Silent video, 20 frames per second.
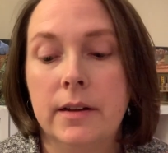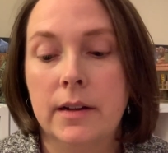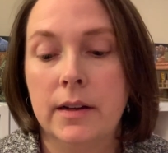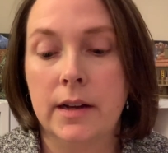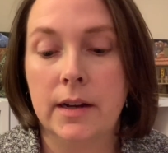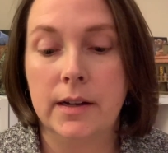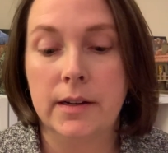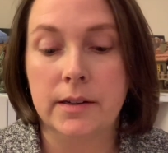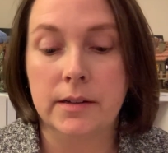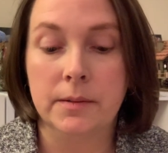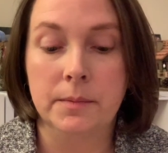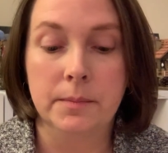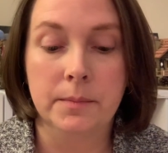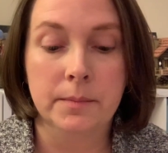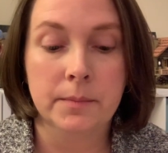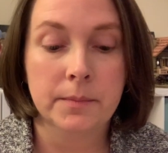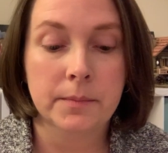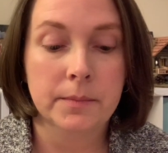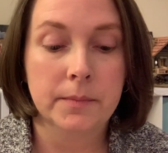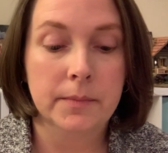
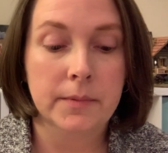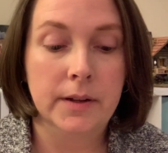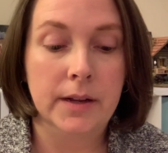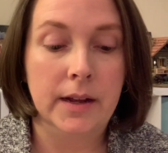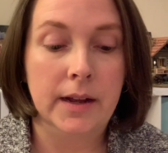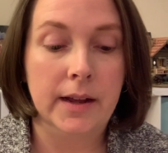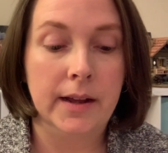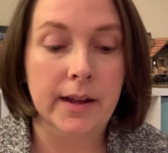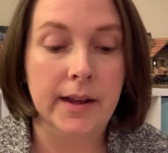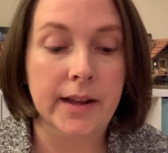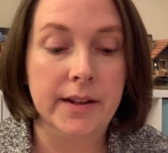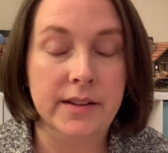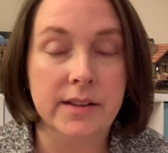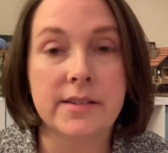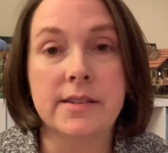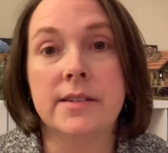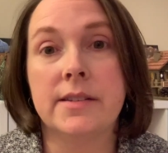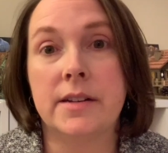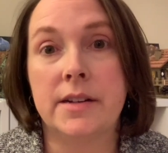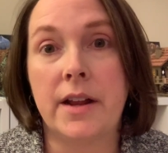And this
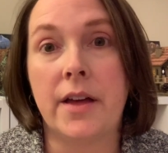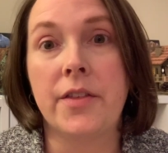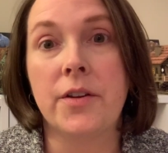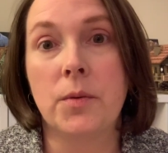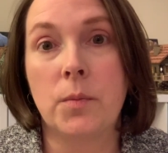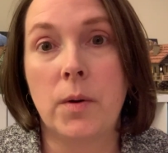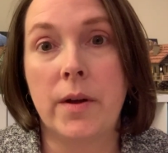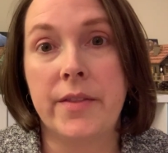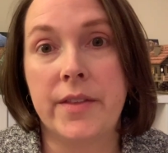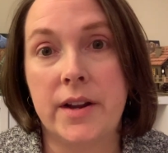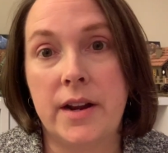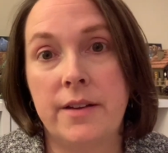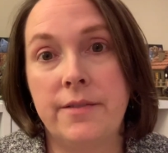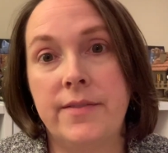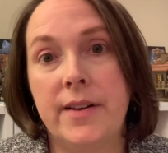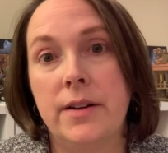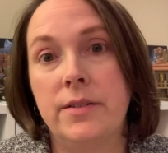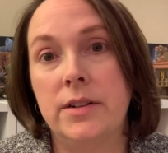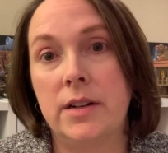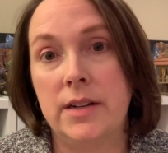is another one that I
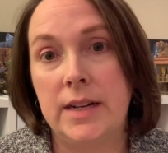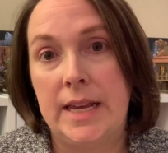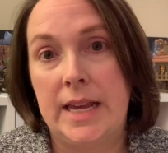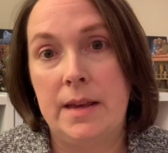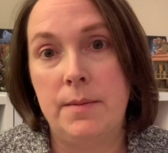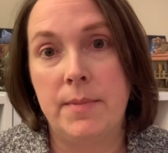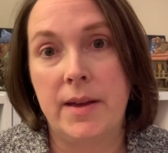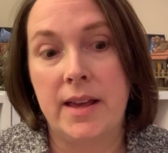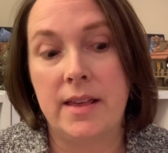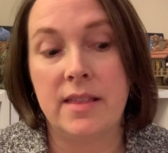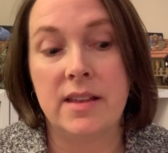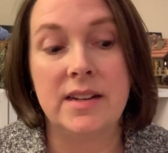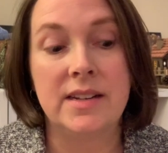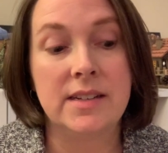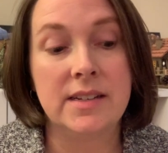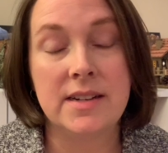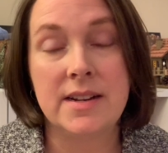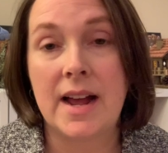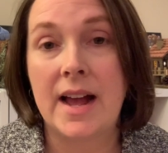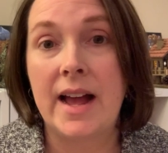found on eBay that
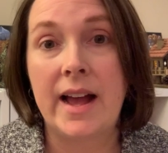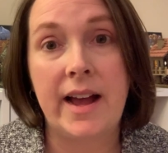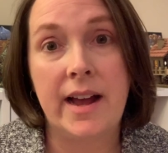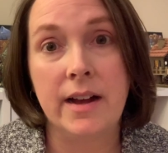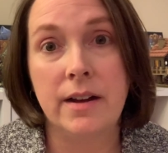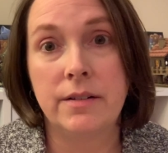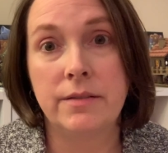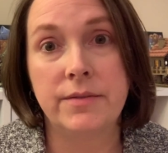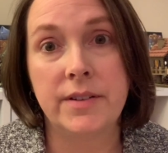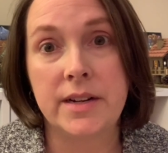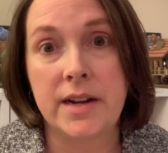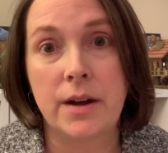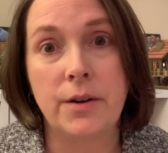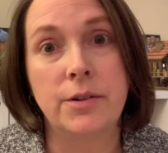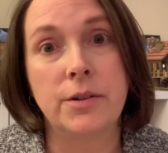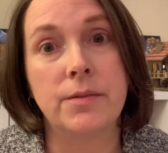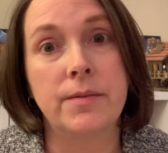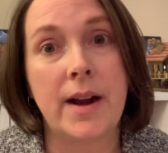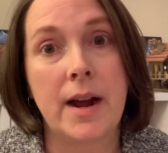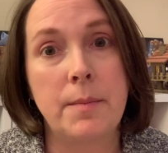did not have an
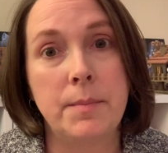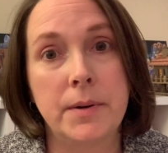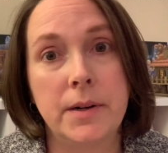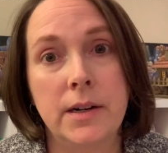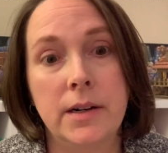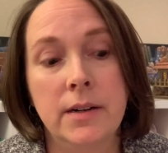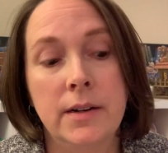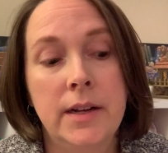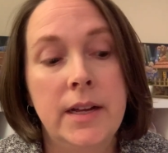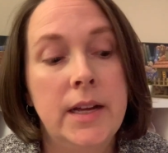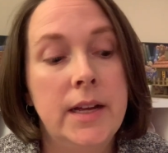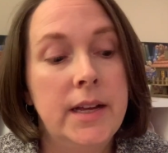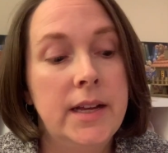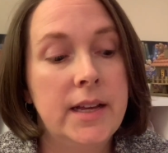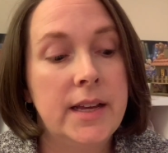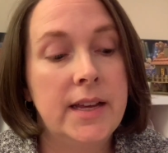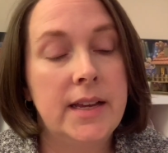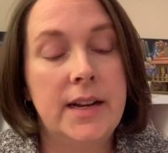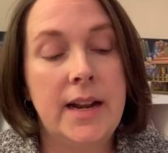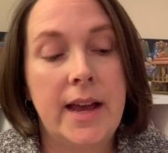outer wrapper.
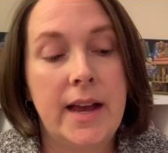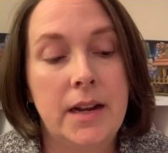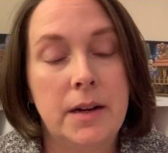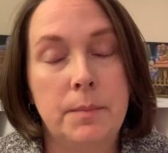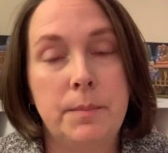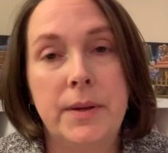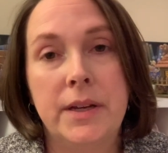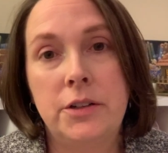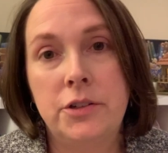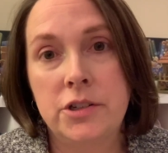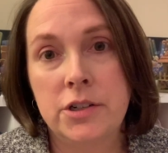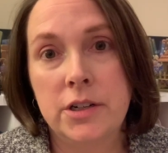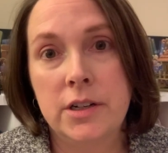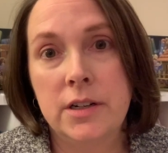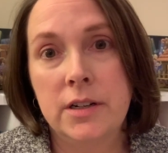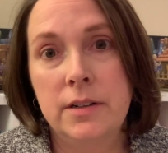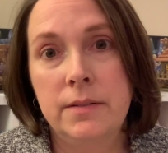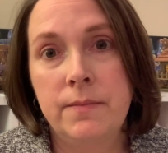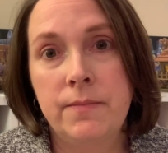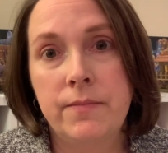It had a
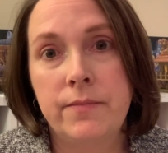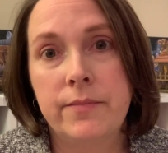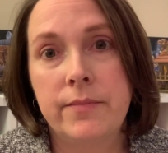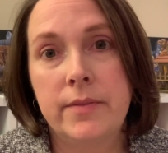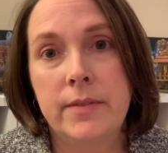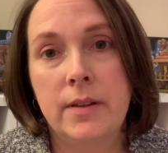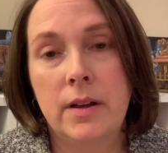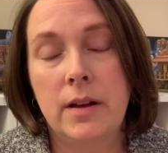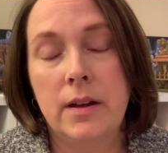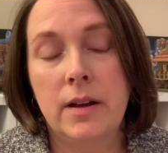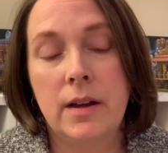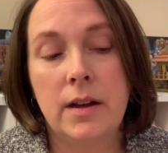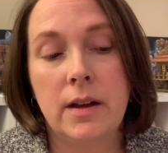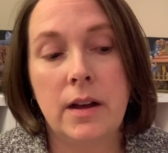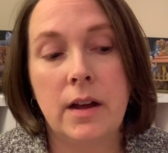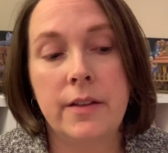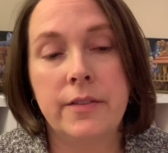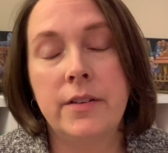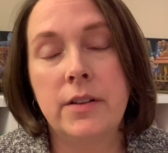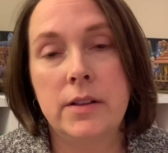picture
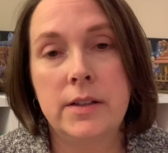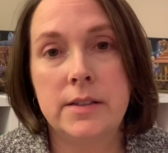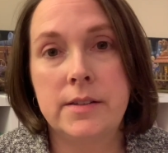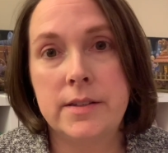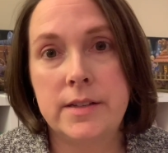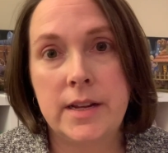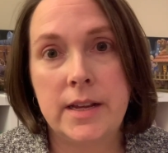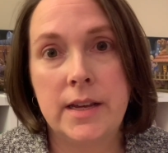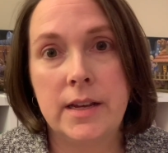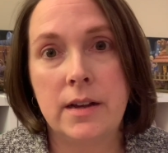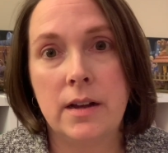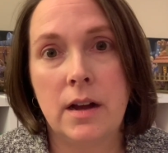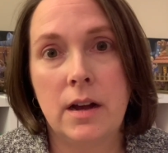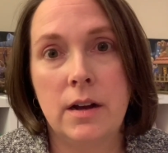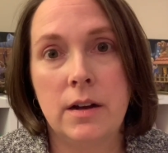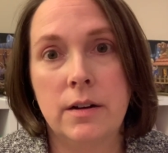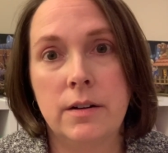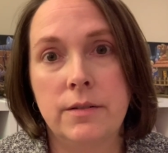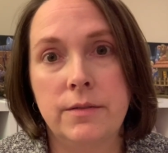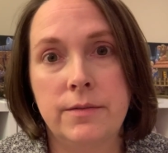on the listing
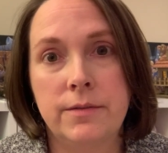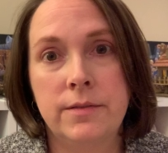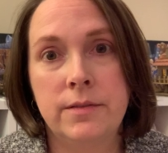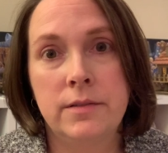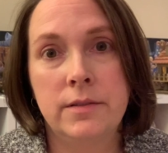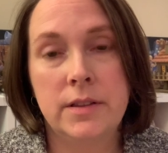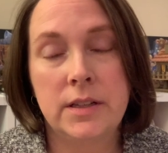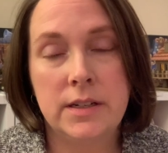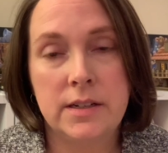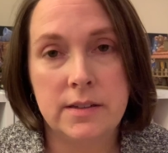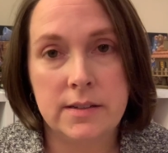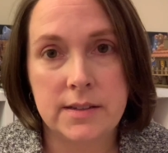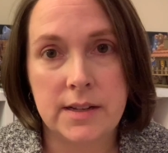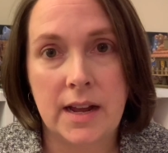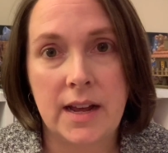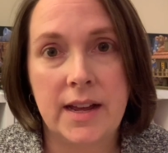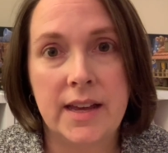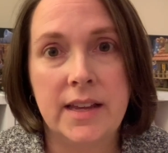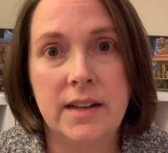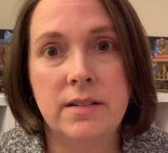of the
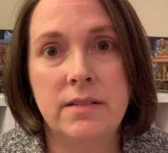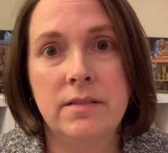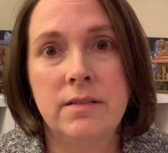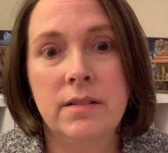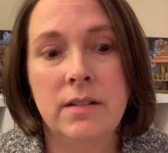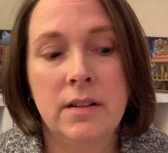design.